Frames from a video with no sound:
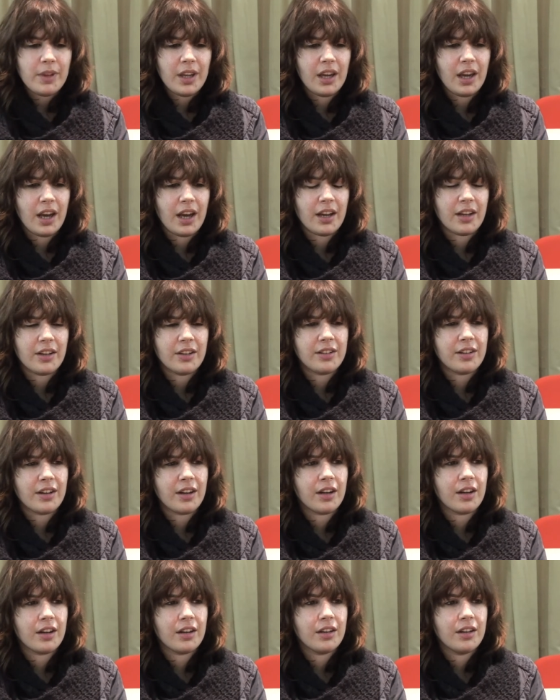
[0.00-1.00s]
and
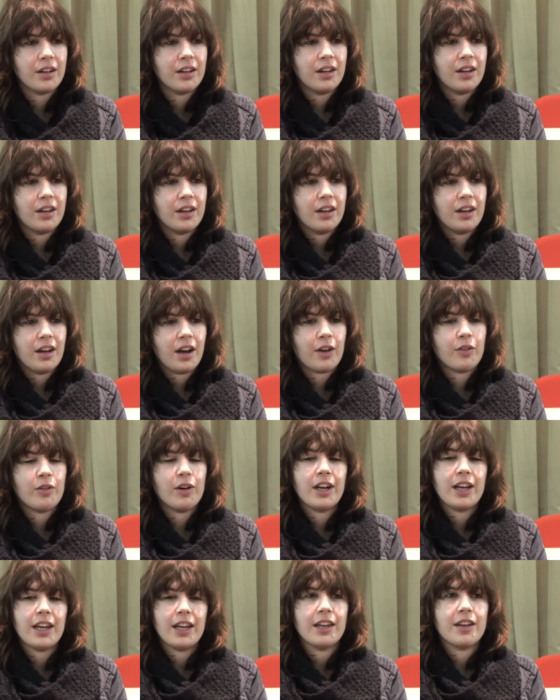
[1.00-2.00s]
uh, I
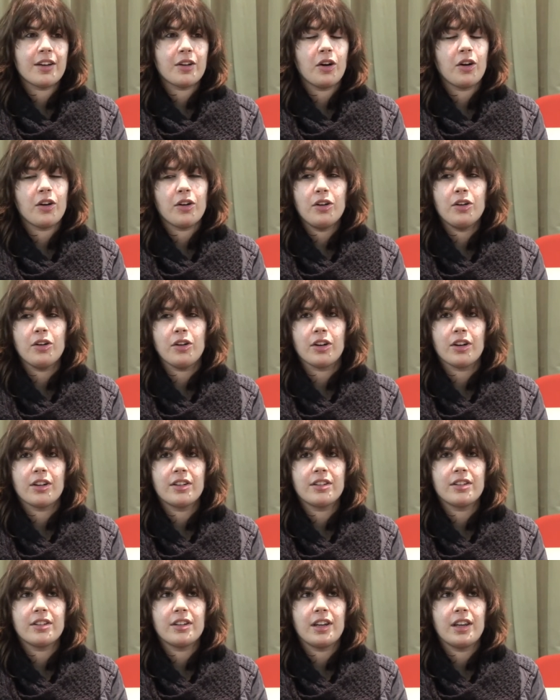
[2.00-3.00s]
really got
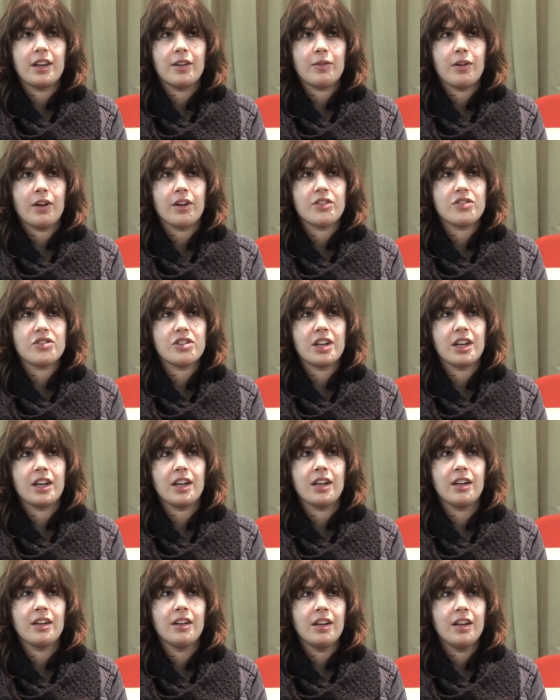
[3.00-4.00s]
hooked in the first
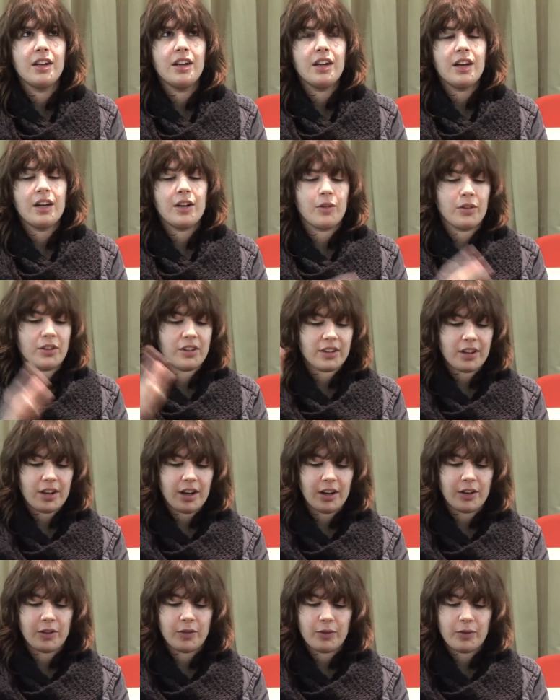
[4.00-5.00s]
year. It was
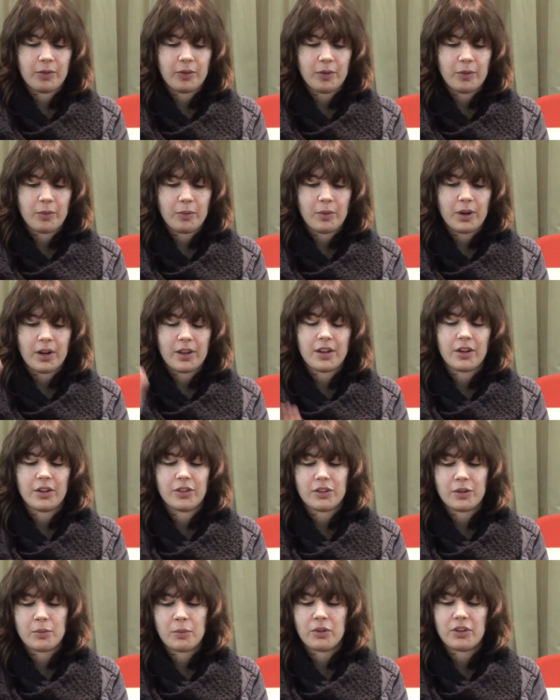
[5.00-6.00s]
kind of one of the
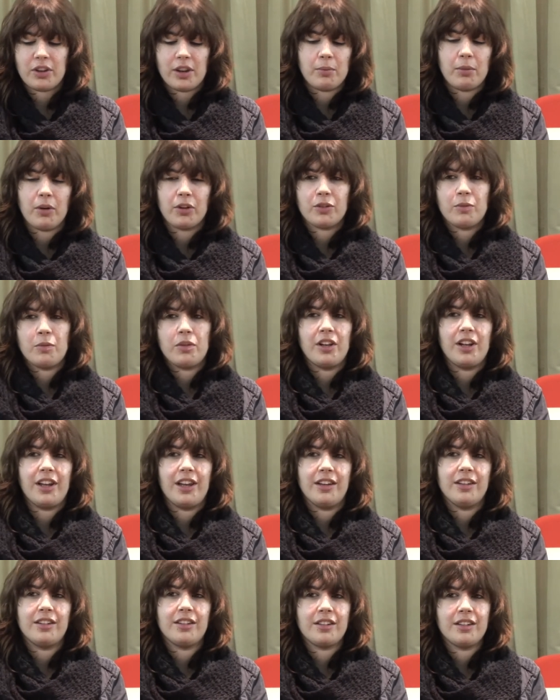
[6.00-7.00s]
ensembles at the bottom of the
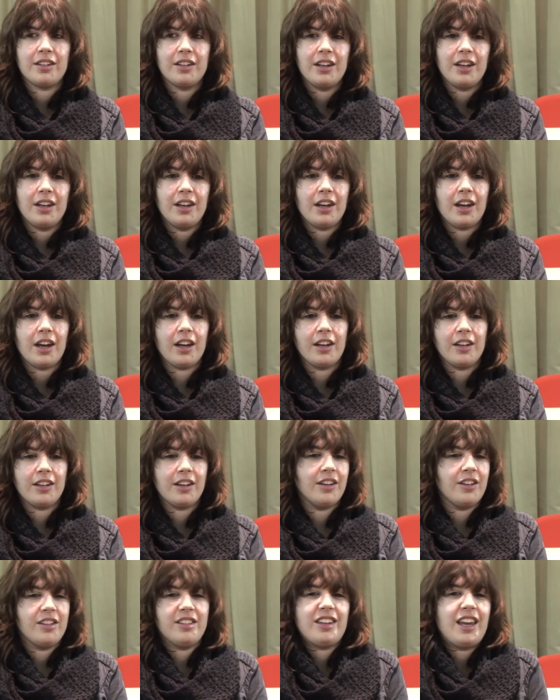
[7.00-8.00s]
list, and it
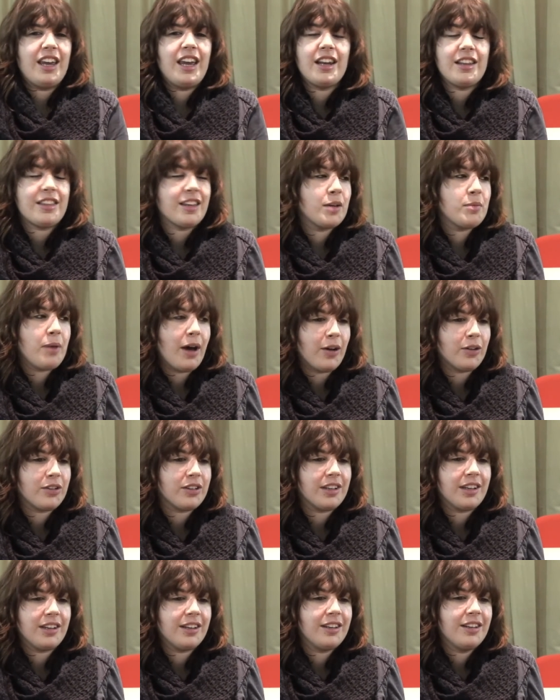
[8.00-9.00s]
didn't say anything about
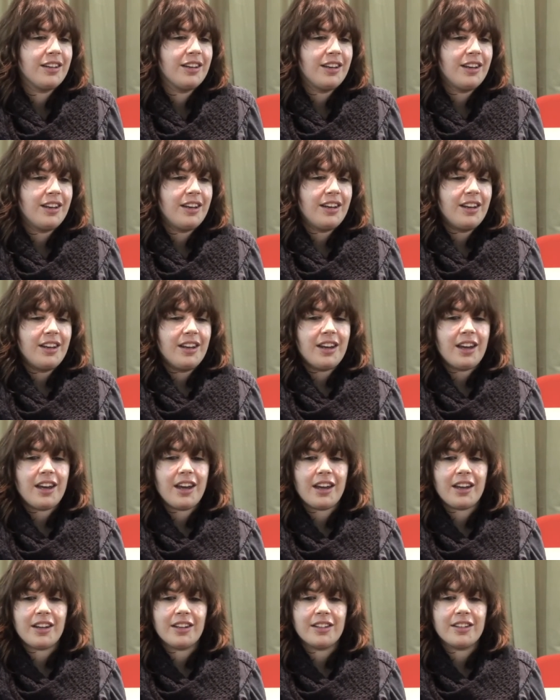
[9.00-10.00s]
it.
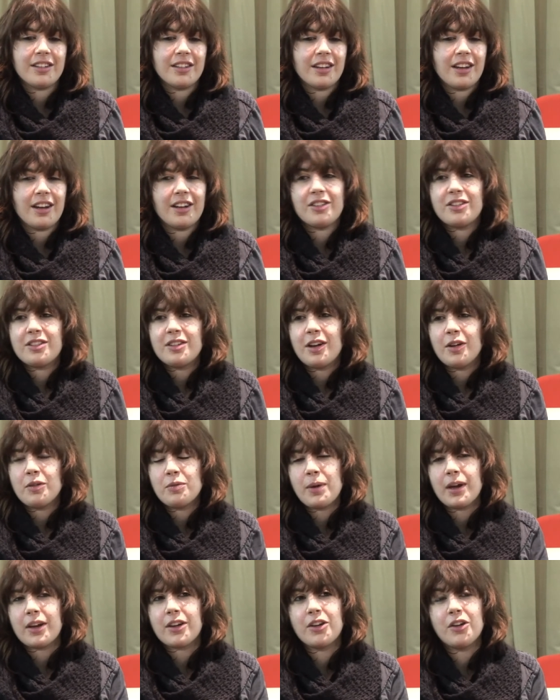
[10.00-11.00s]
And I, just, I was a
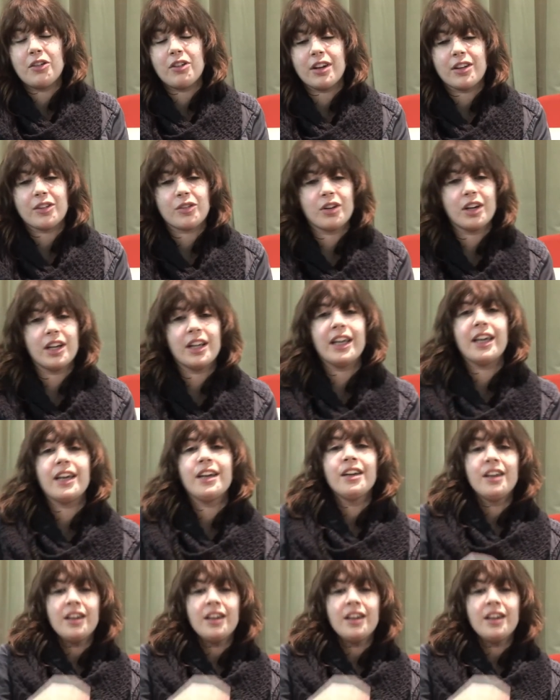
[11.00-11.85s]
bit curious, really.